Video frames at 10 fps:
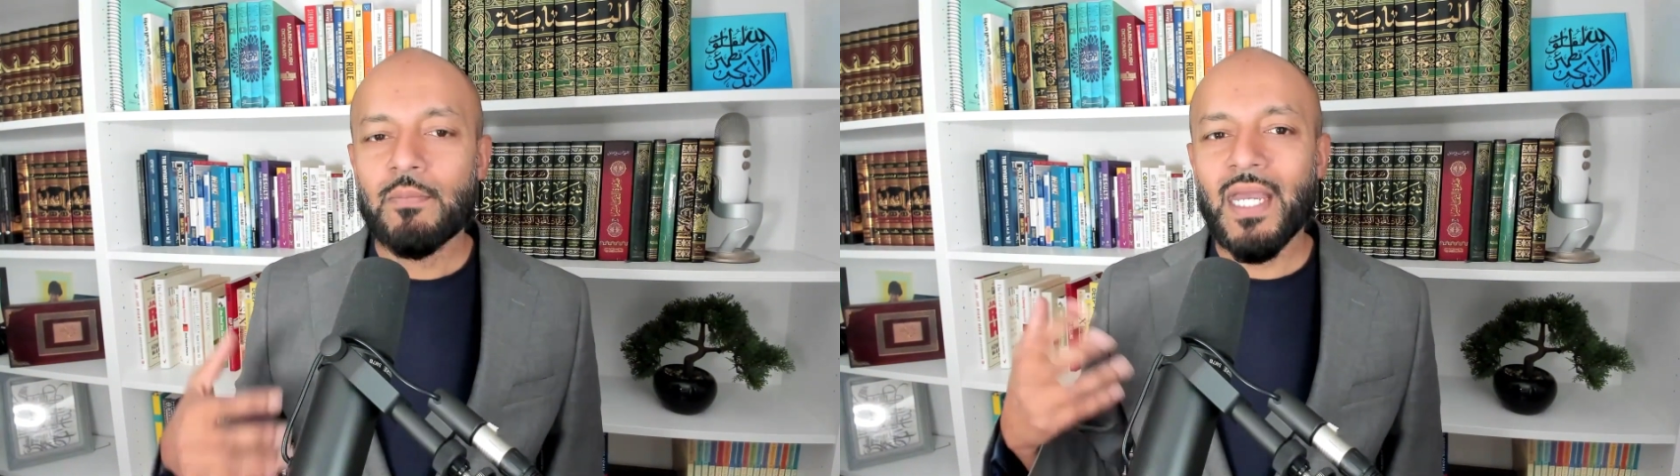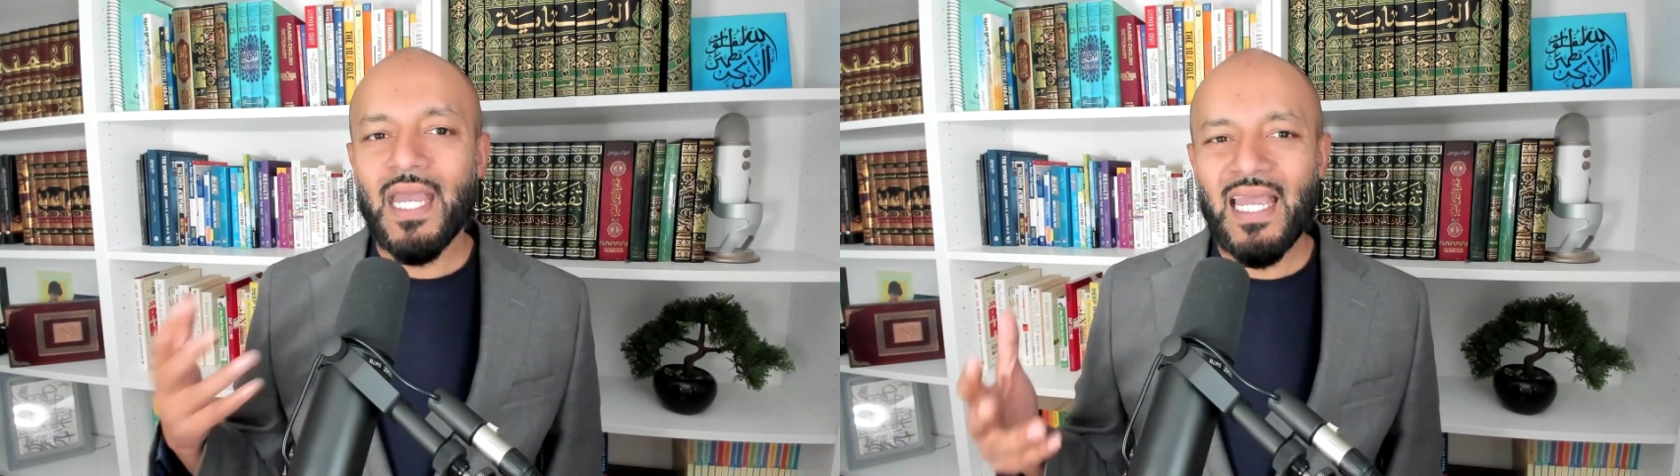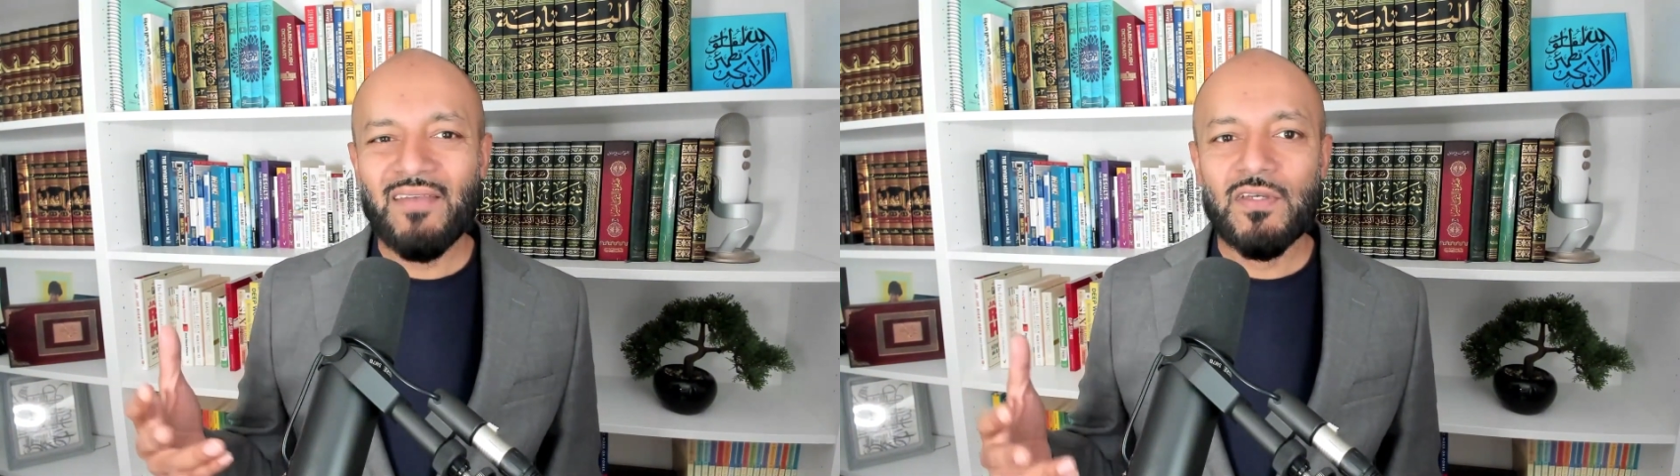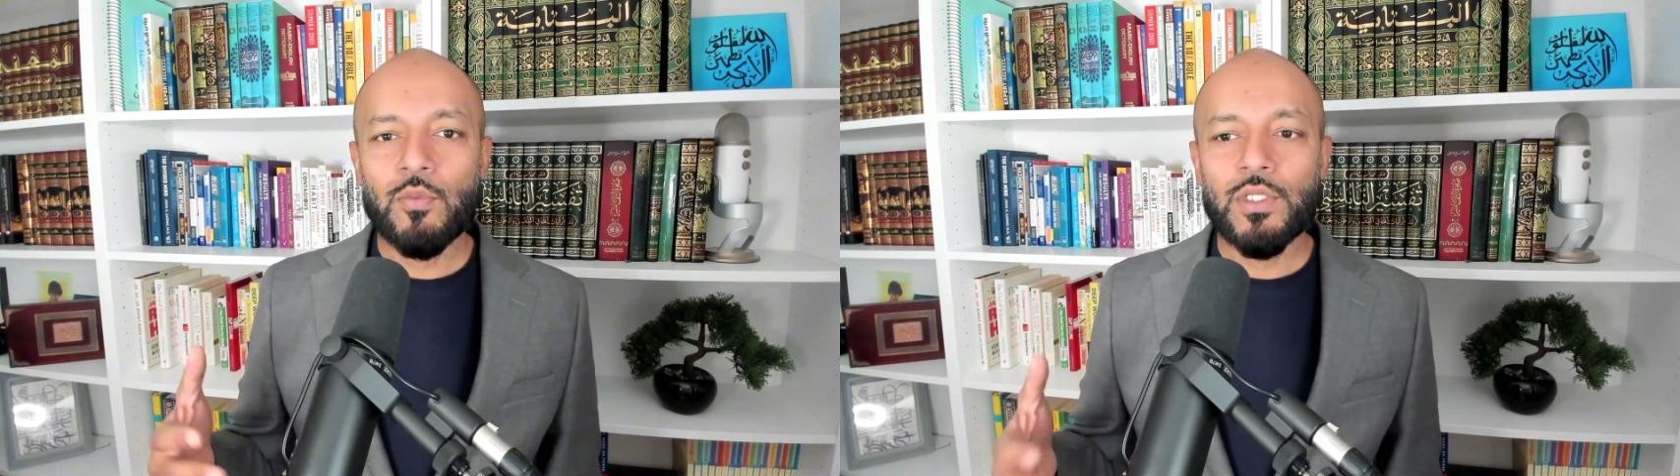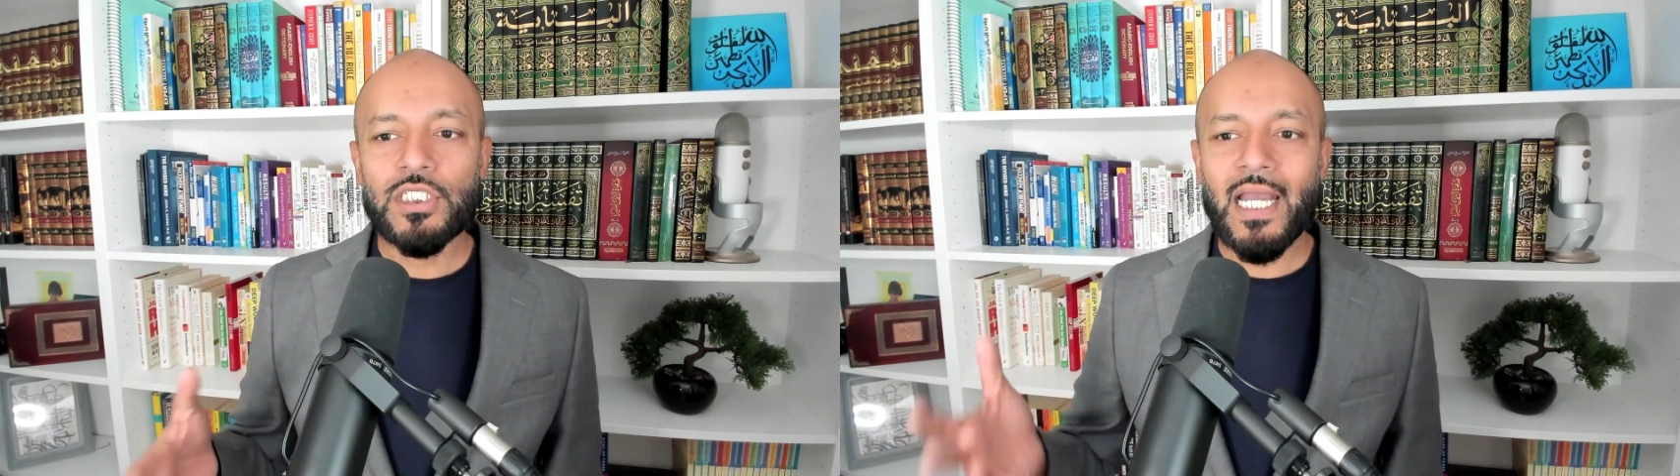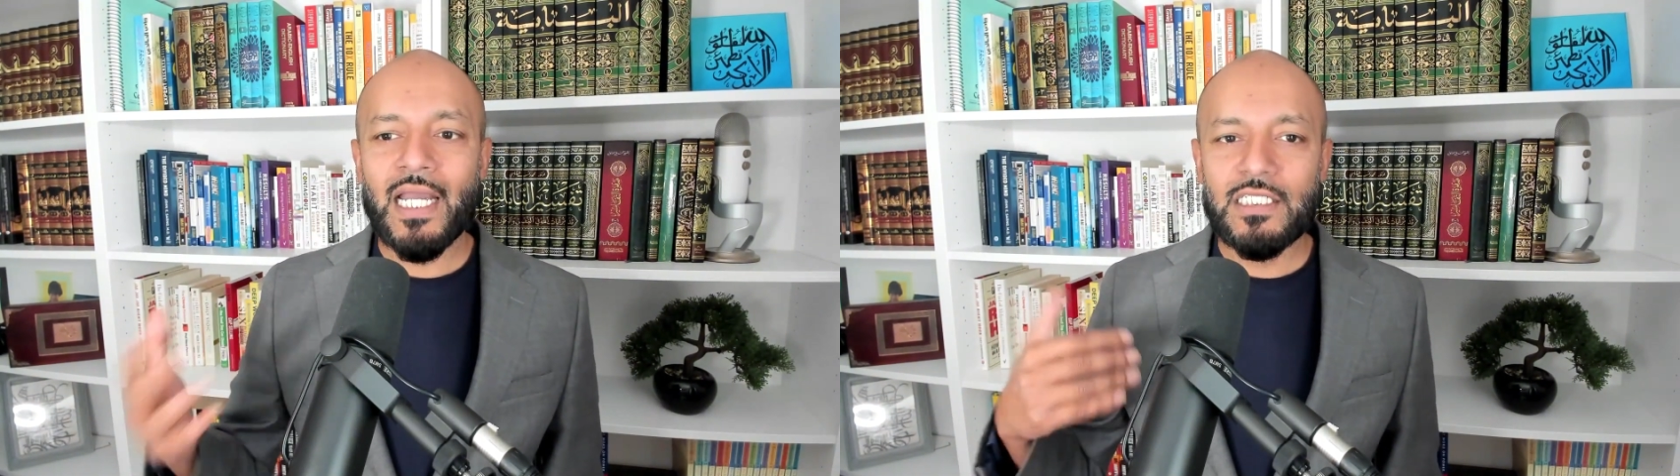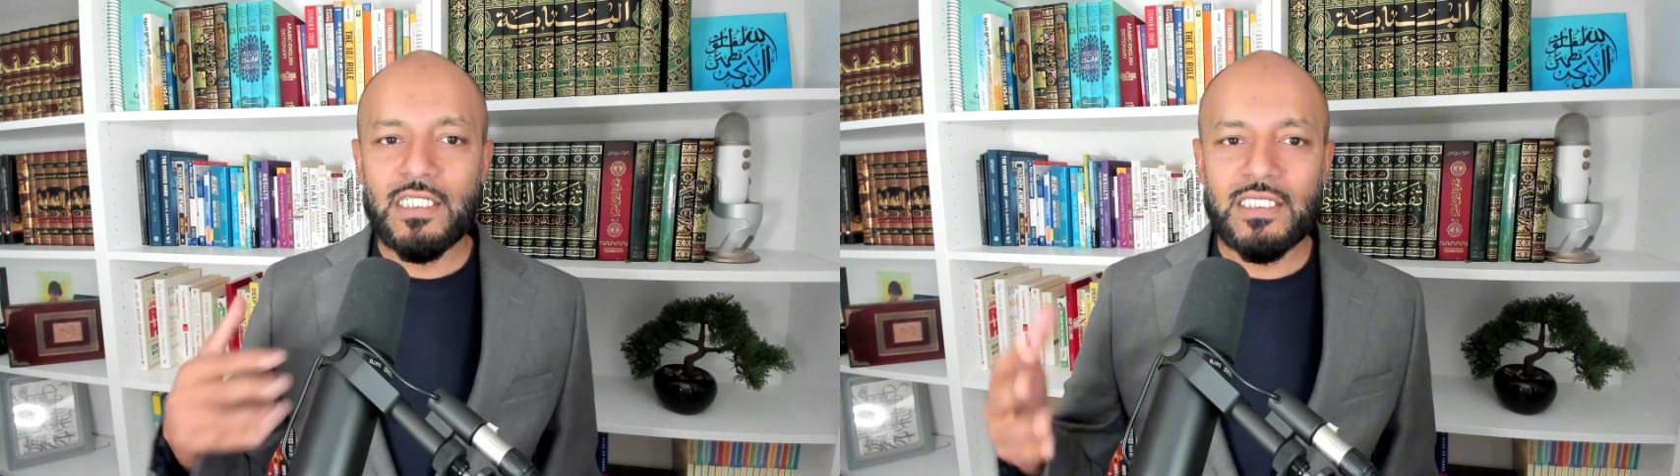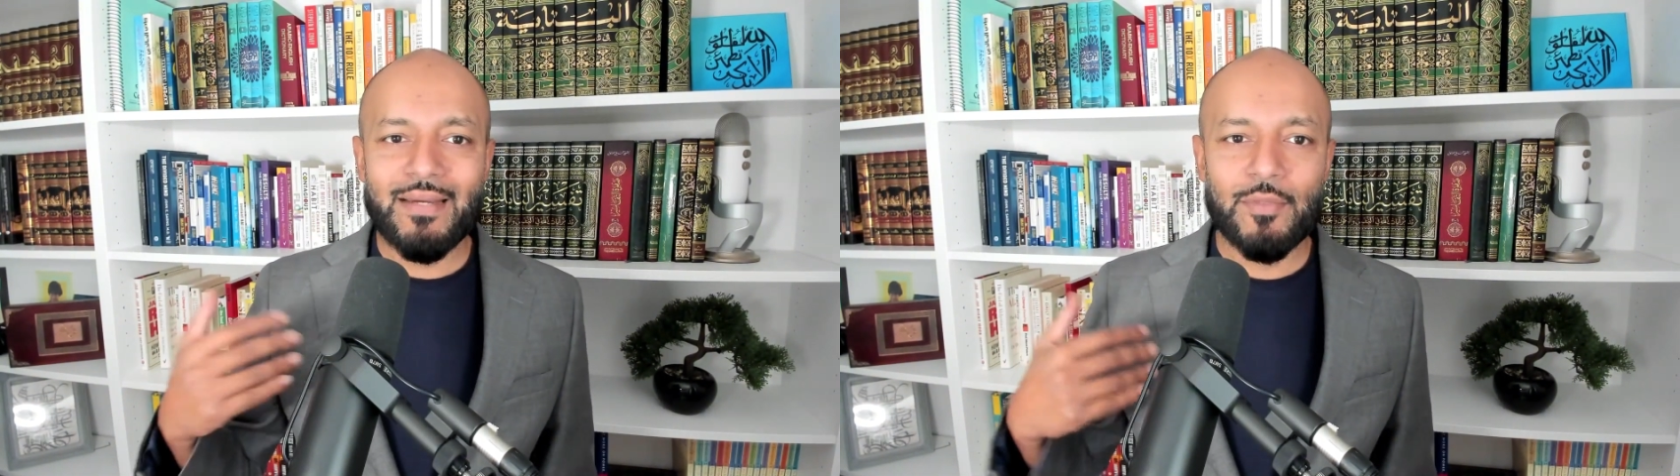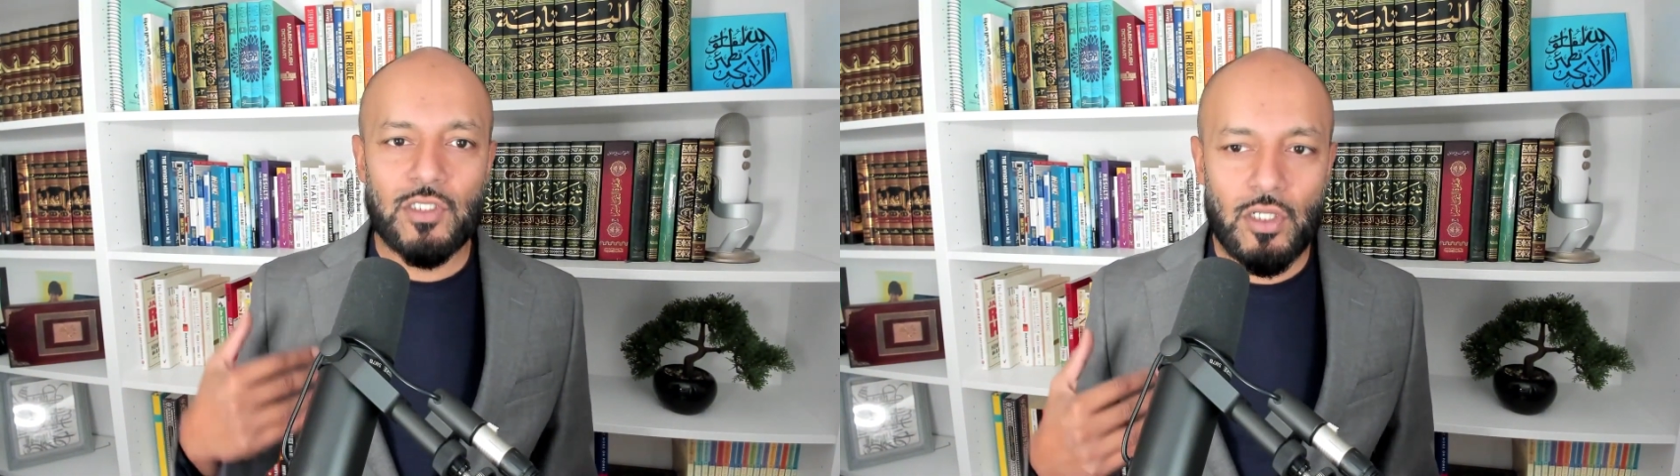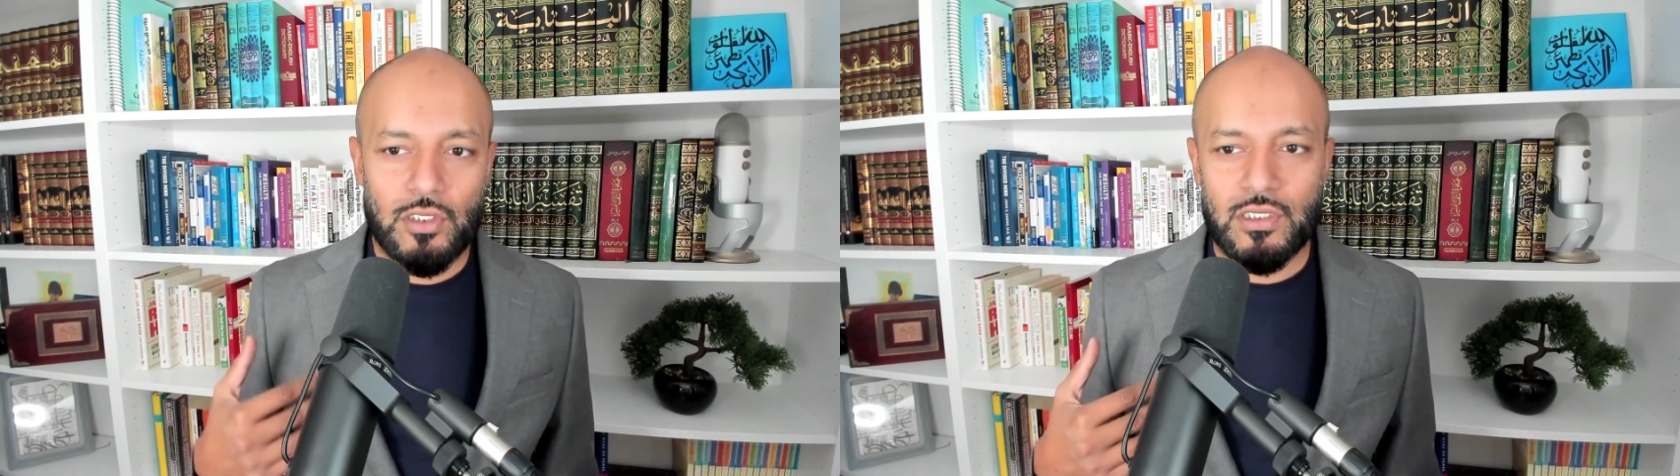behavior which actually
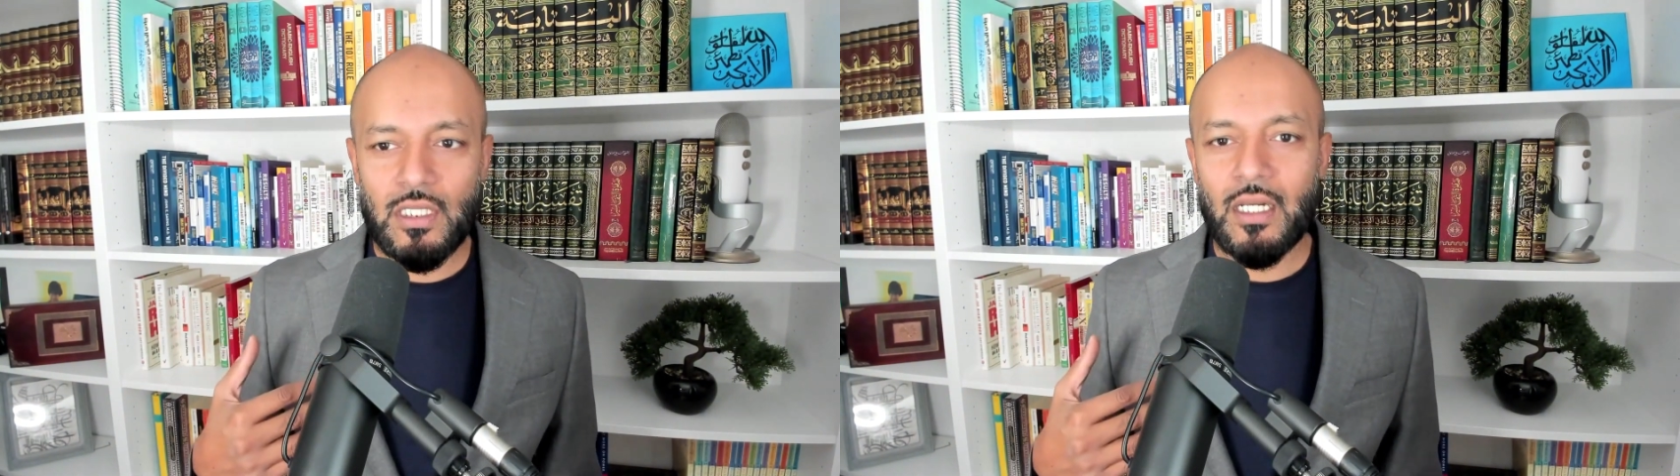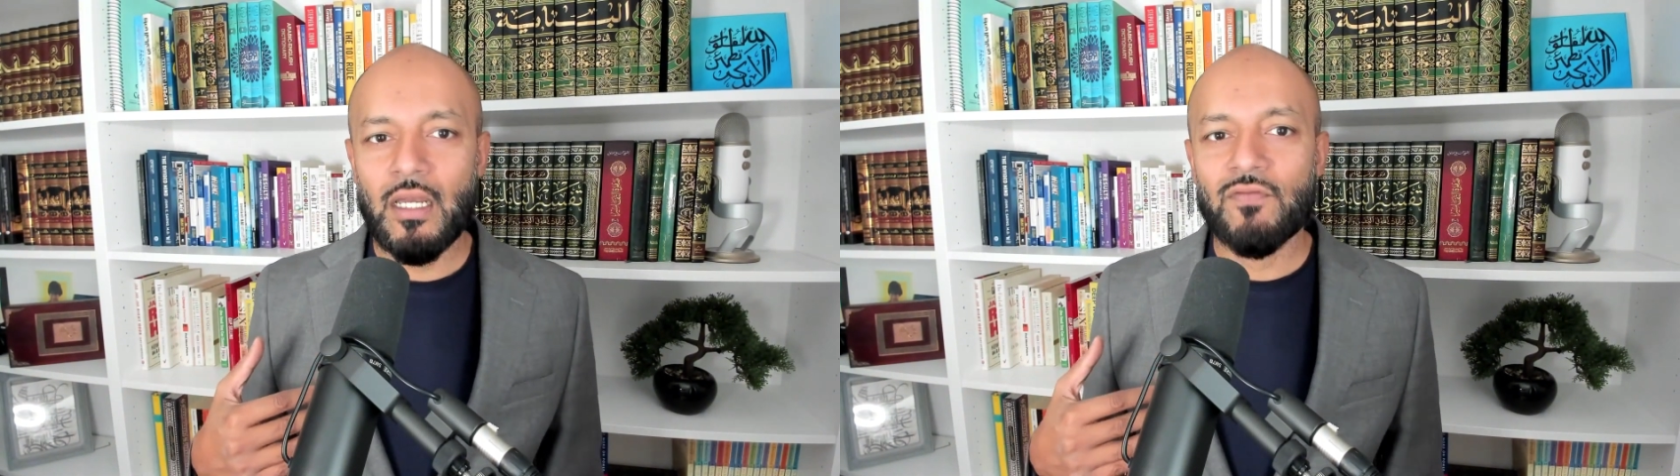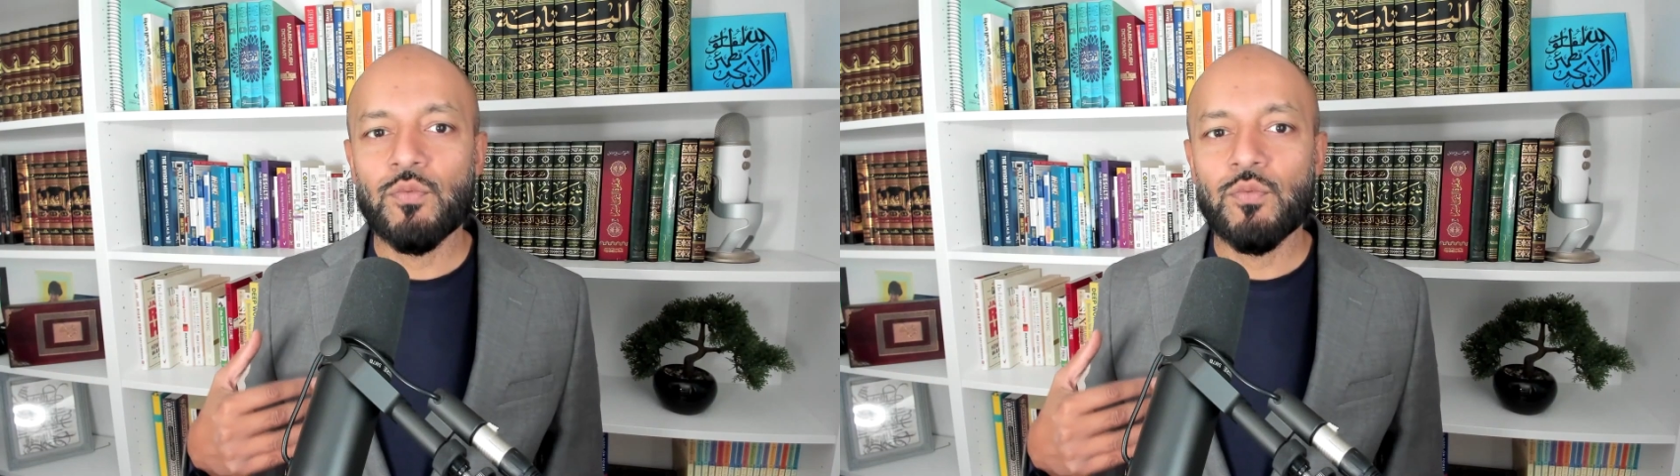sabotages our life.